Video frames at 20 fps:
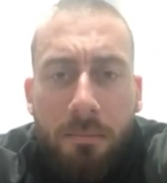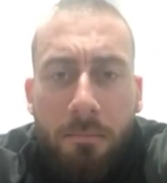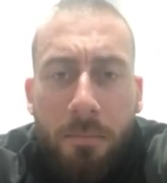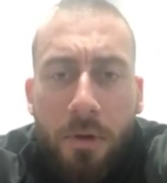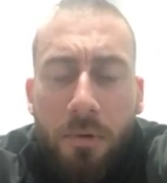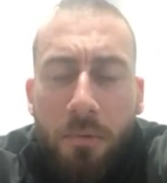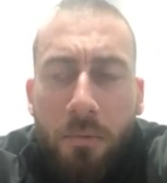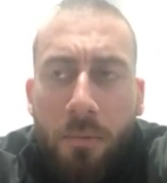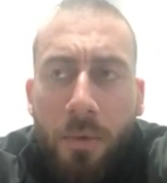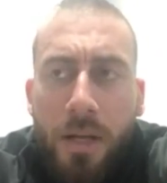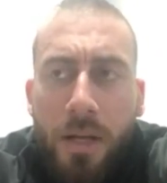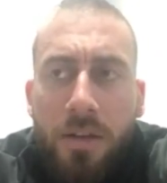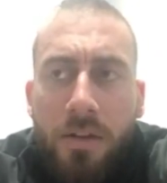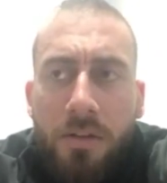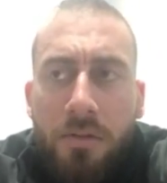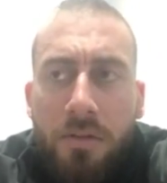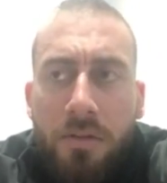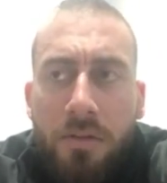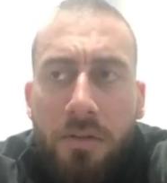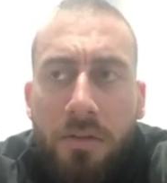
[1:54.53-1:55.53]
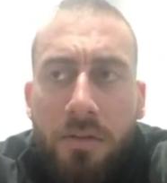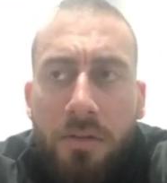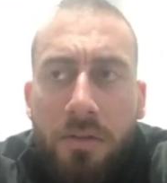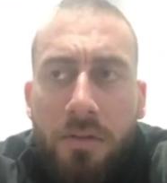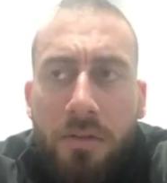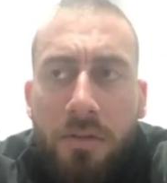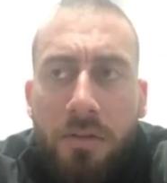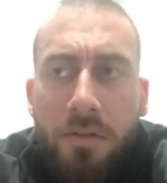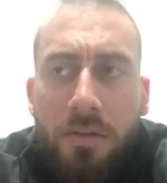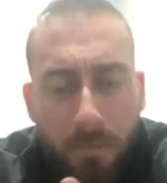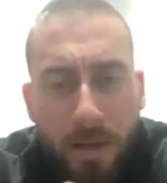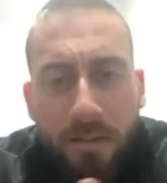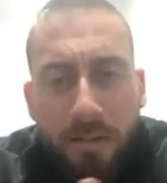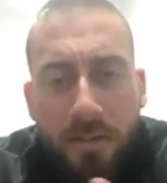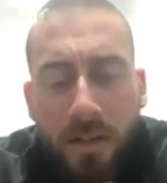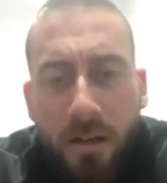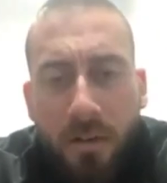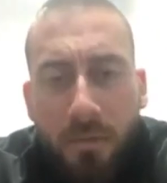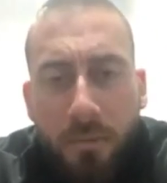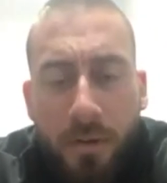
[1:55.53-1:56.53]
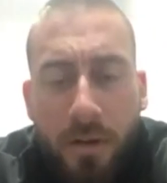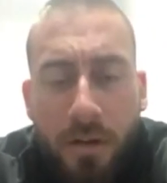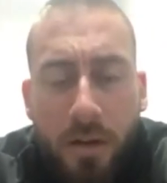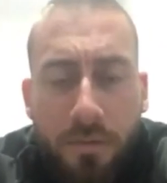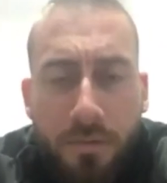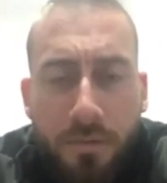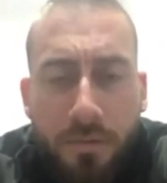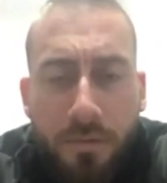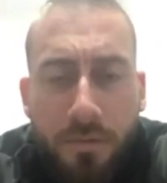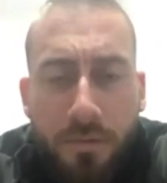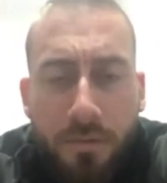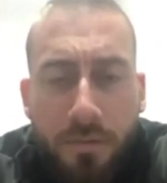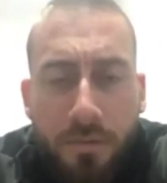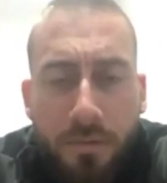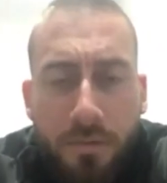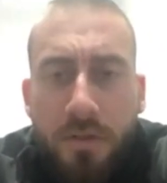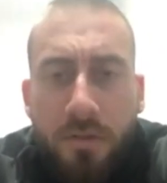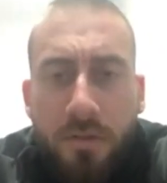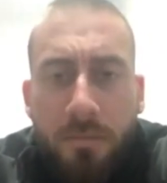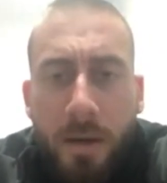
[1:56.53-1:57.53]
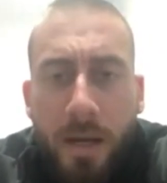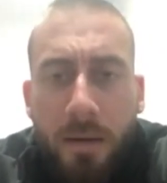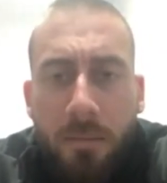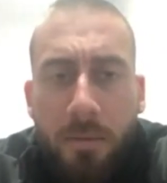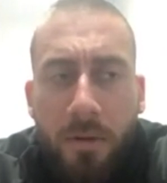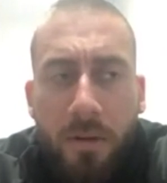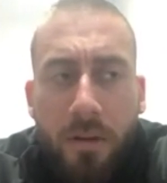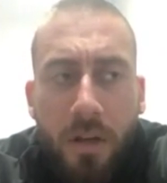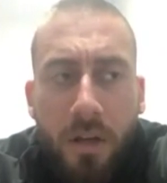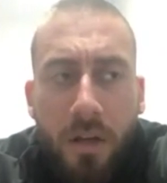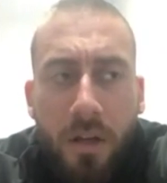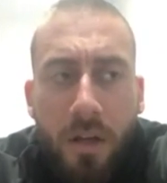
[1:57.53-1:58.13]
But when you see, like myself, when I've trained hundreds of people,